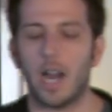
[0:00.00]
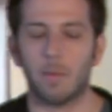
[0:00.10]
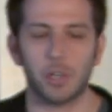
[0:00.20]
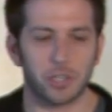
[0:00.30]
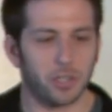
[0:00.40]

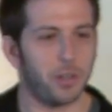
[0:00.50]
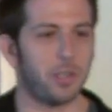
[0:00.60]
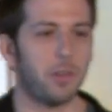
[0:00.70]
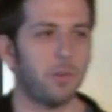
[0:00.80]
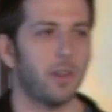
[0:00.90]
I'm going to show
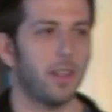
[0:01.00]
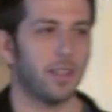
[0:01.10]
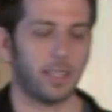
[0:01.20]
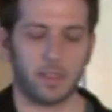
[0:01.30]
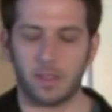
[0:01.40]
you
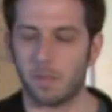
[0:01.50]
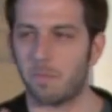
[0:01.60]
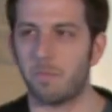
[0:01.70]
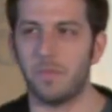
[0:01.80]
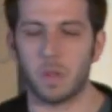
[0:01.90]
like
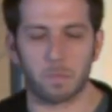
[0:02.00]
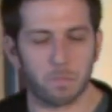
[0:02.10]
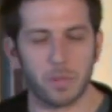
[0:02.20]
the